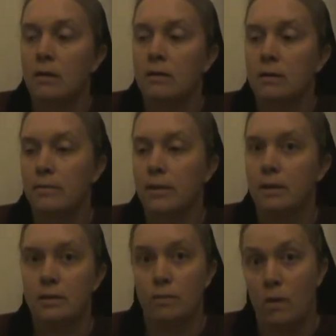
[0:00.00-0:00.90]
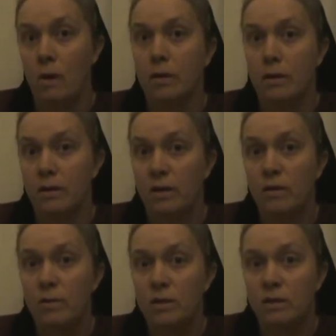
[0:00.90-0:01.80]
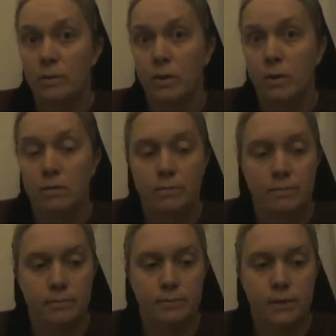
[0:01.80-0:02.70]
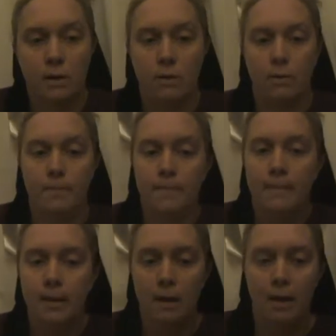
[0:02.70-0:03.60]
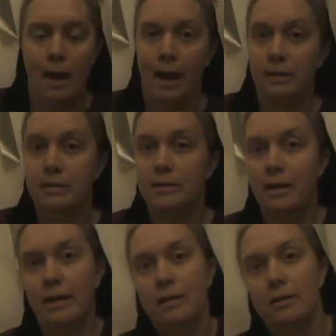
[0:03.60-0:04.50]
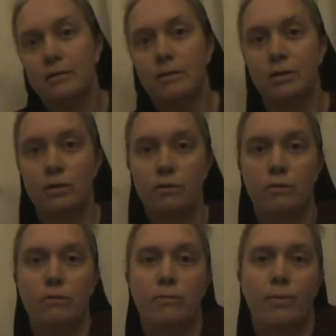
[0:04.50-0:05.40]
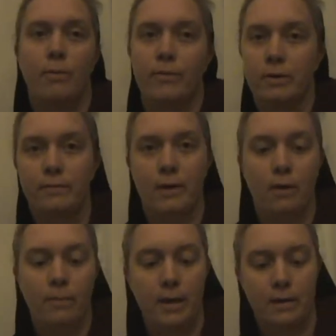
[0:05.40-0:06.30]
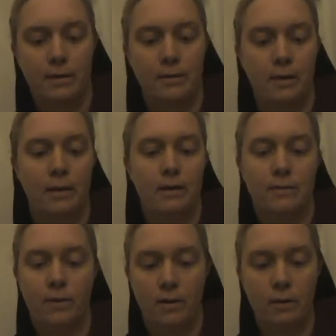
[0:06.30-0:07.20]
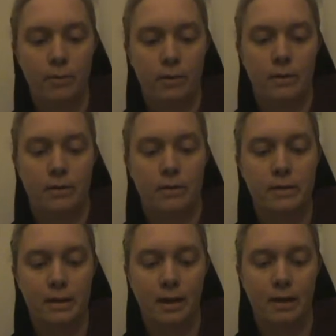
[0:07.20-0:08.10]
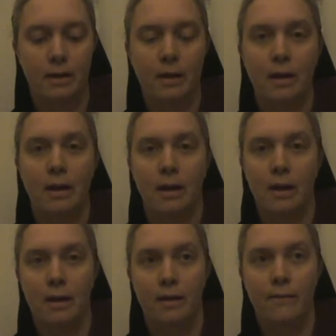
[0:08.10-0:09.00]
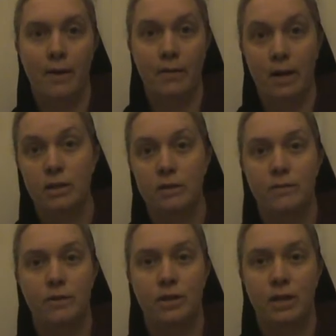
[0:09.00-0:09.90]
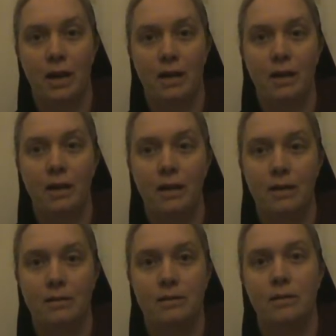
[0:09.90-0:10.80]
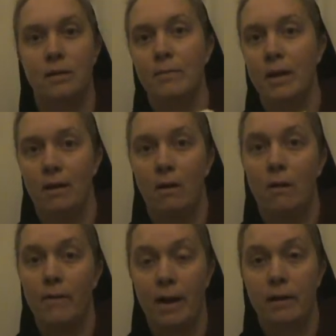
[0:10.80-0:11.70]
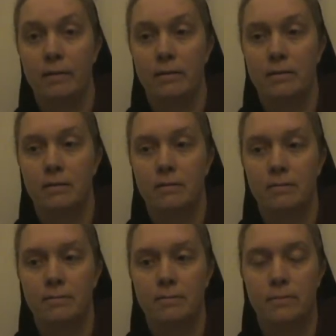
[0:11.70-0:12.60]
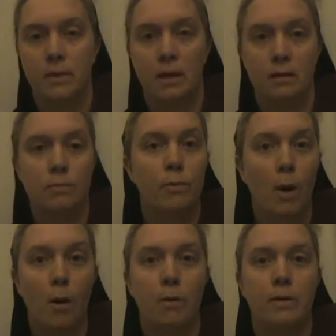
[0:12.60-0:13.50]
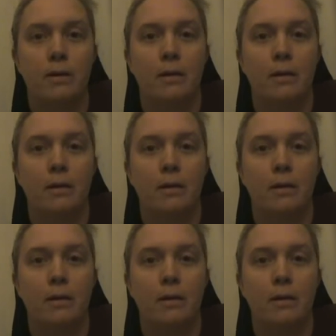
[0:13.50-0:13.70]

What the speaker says: Something is wrong in the human spirit. So I'd just like to promote this video because I think it's very important to understand the foundation of Christianity is to eliminate all violence and to promote